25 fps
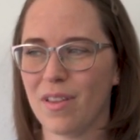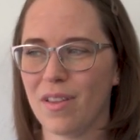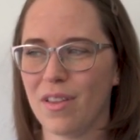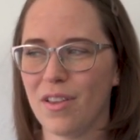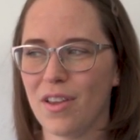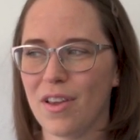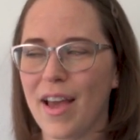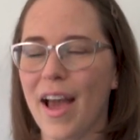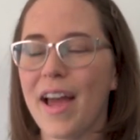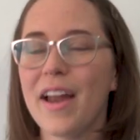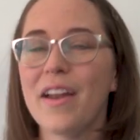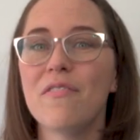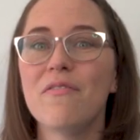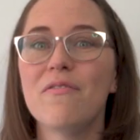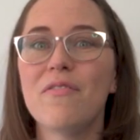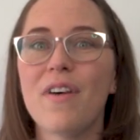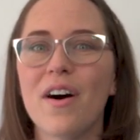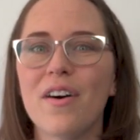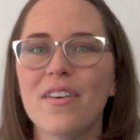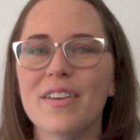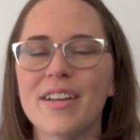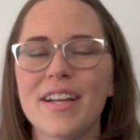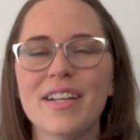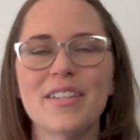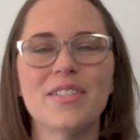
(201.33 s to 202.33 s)
you kind of
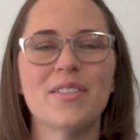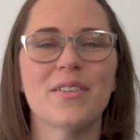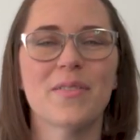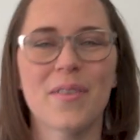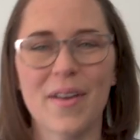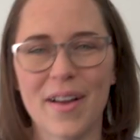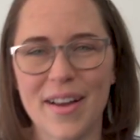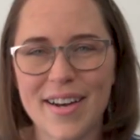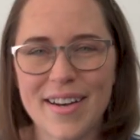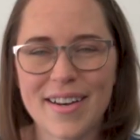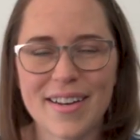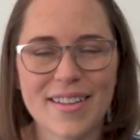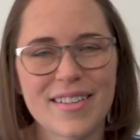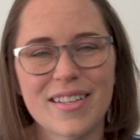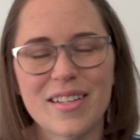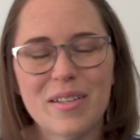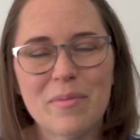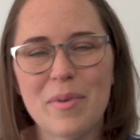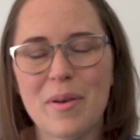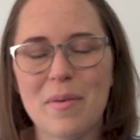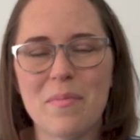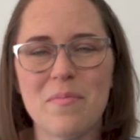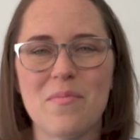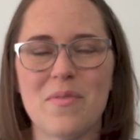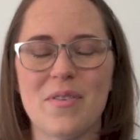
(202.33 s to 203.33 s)
felt integrated a
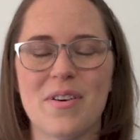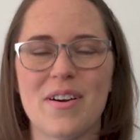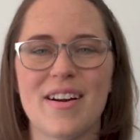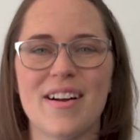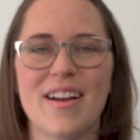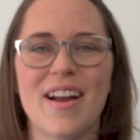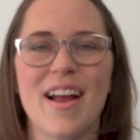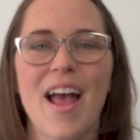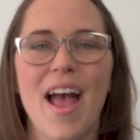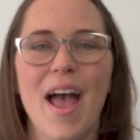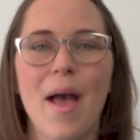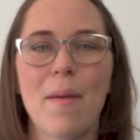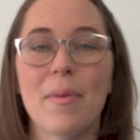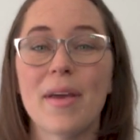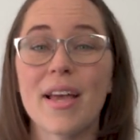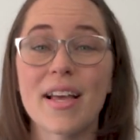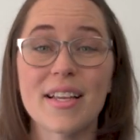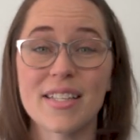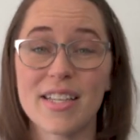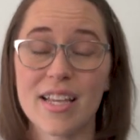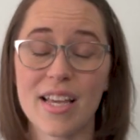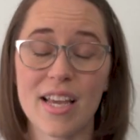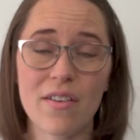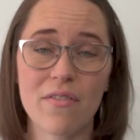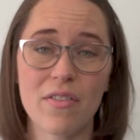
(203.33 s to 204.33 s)
little bit more,
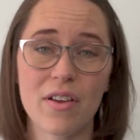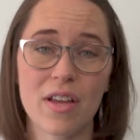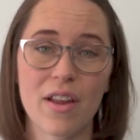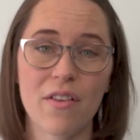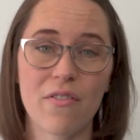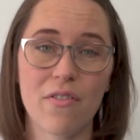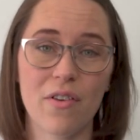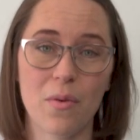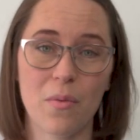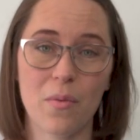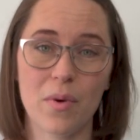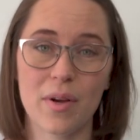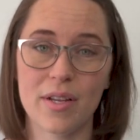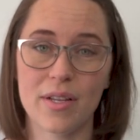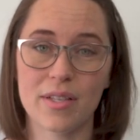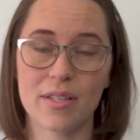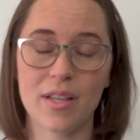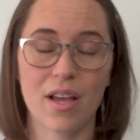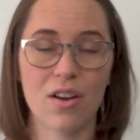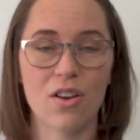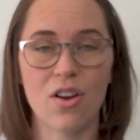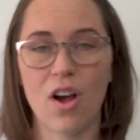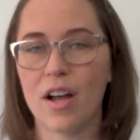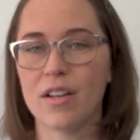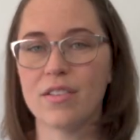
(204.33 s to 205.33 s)
because even if it was
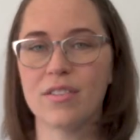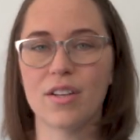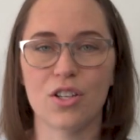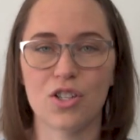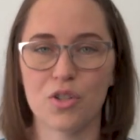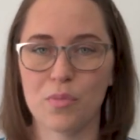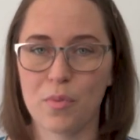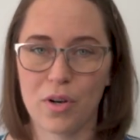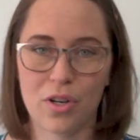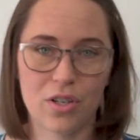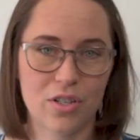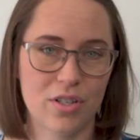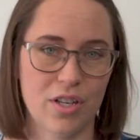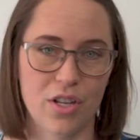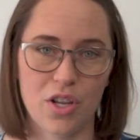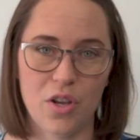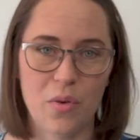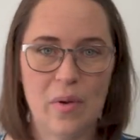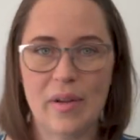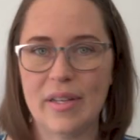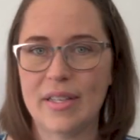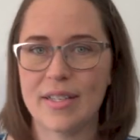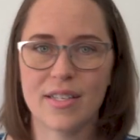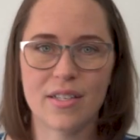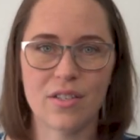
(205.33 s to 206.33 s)
a non-Dutch person,
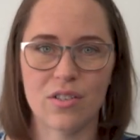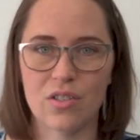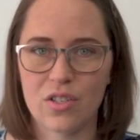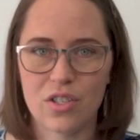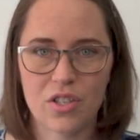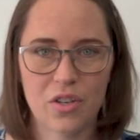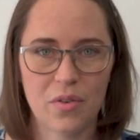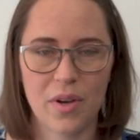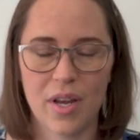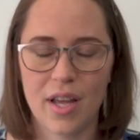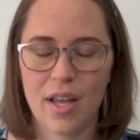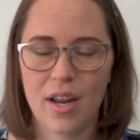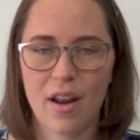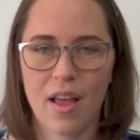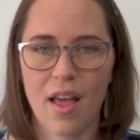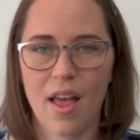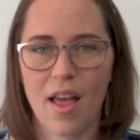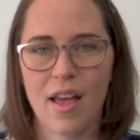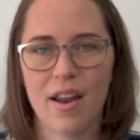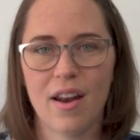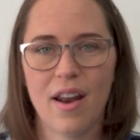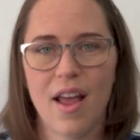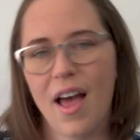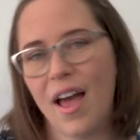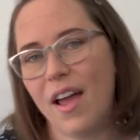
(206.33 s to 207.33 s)
you would still do it.
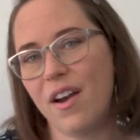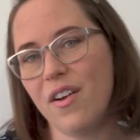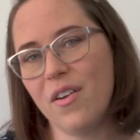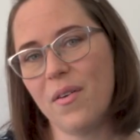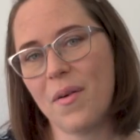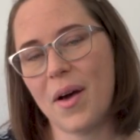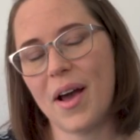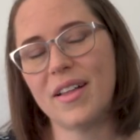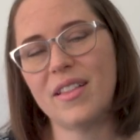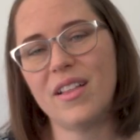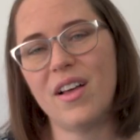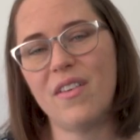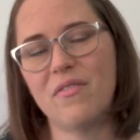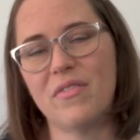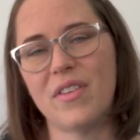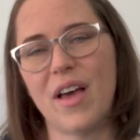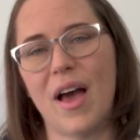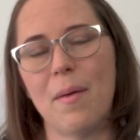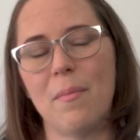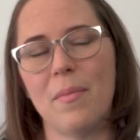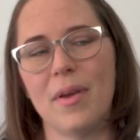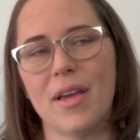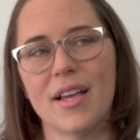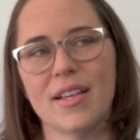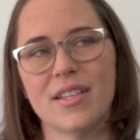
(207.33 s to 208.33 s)
And I don't know, I loved
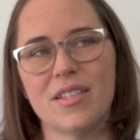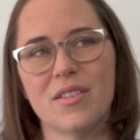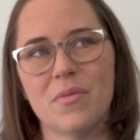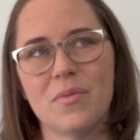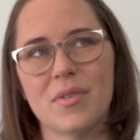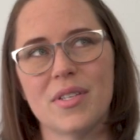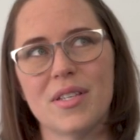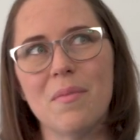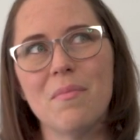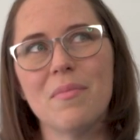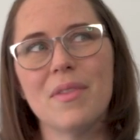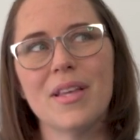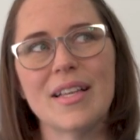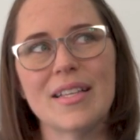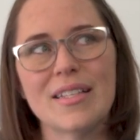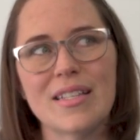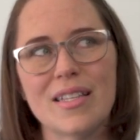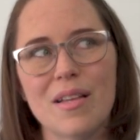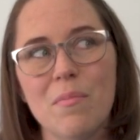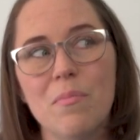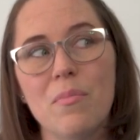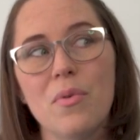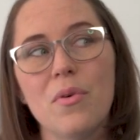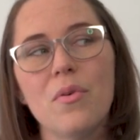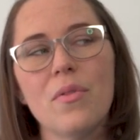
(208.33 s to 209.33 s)
that, because it was something
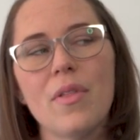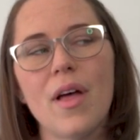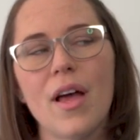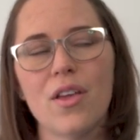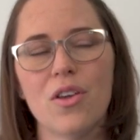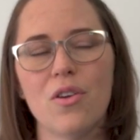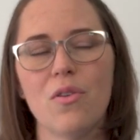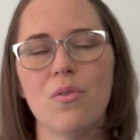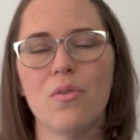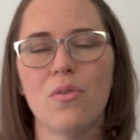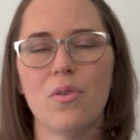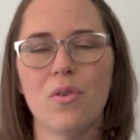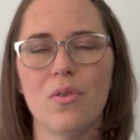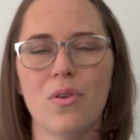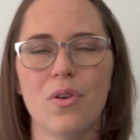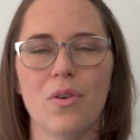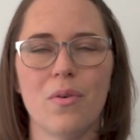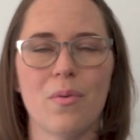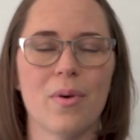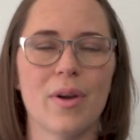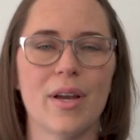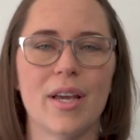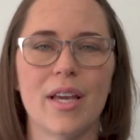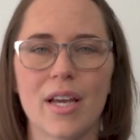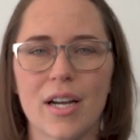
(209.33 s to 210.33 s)
simple that you knew
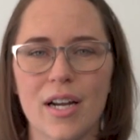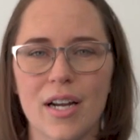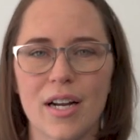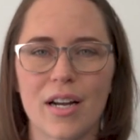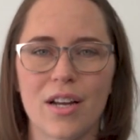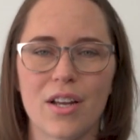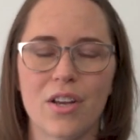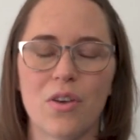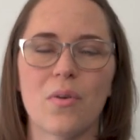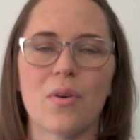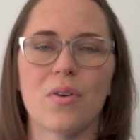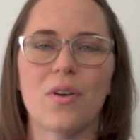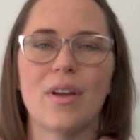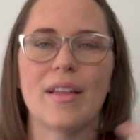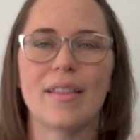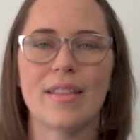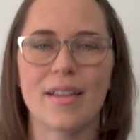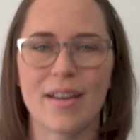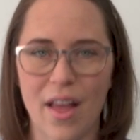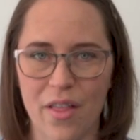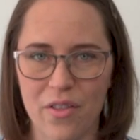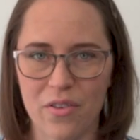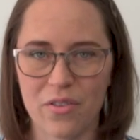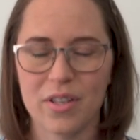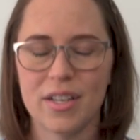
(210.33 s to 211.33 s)
you were here, you were in
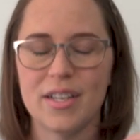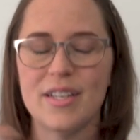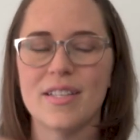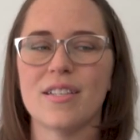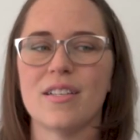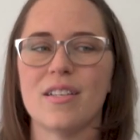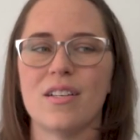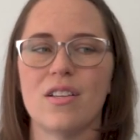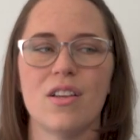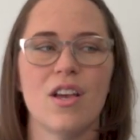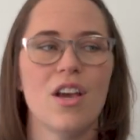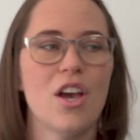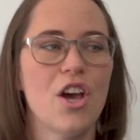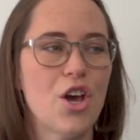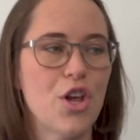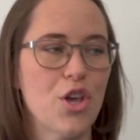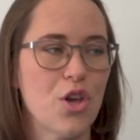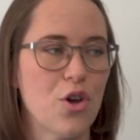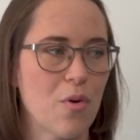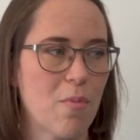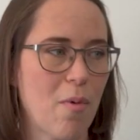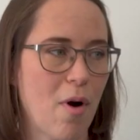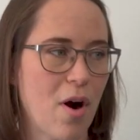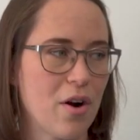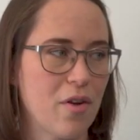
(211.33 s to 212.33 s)
the Netherlands, and
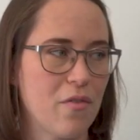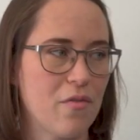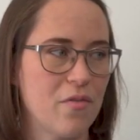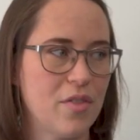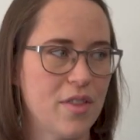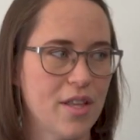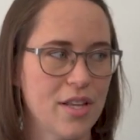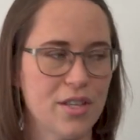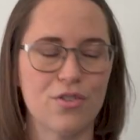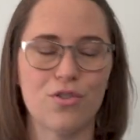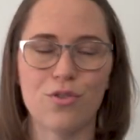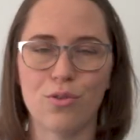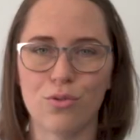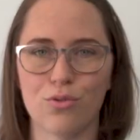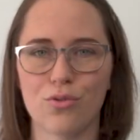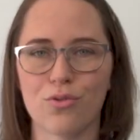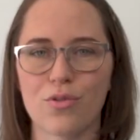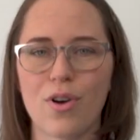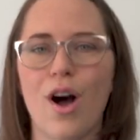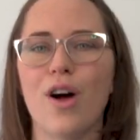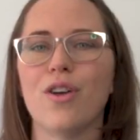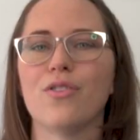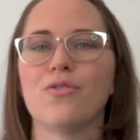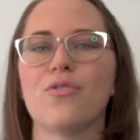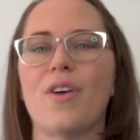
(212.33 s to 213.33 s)
you're part of this social
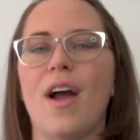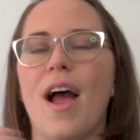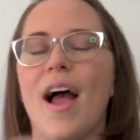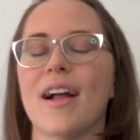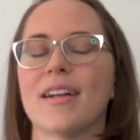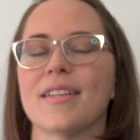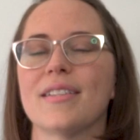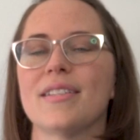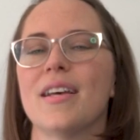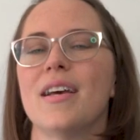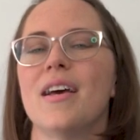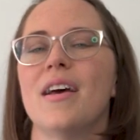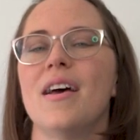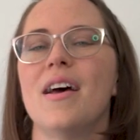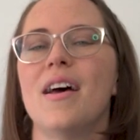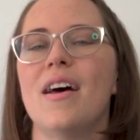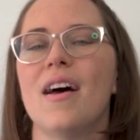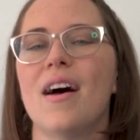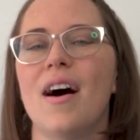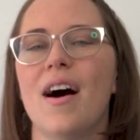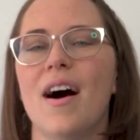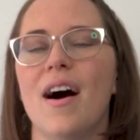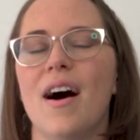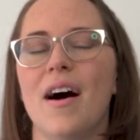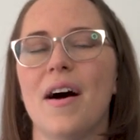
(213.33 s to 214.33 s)
contract.
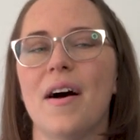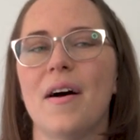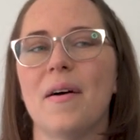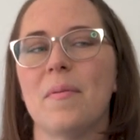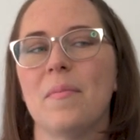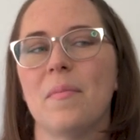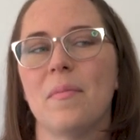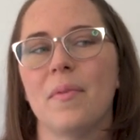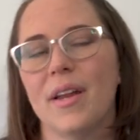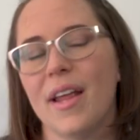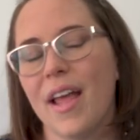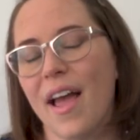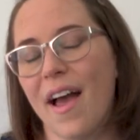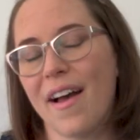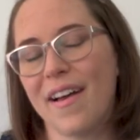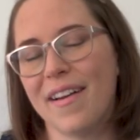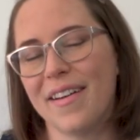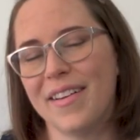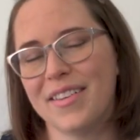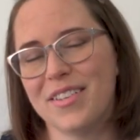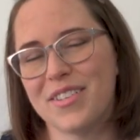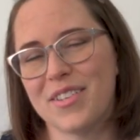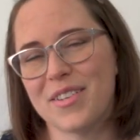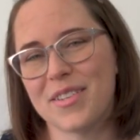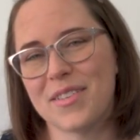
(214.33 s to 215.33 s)
But yeah,
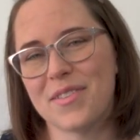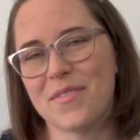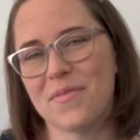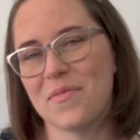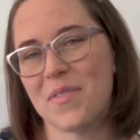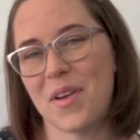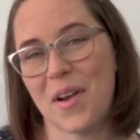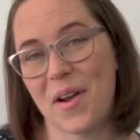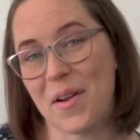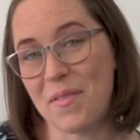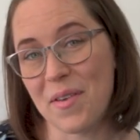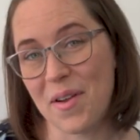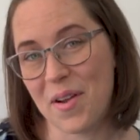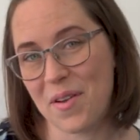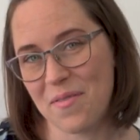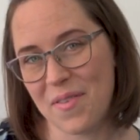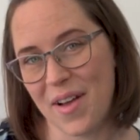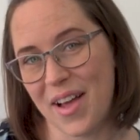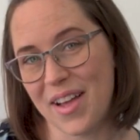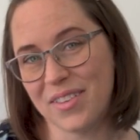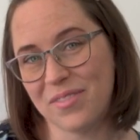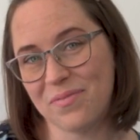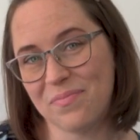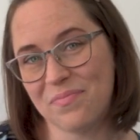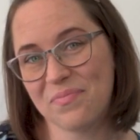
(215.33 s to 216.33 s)
it's just very, very
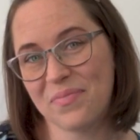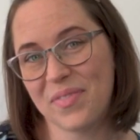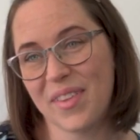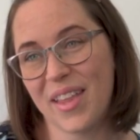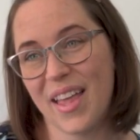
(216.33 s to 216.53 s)
fun.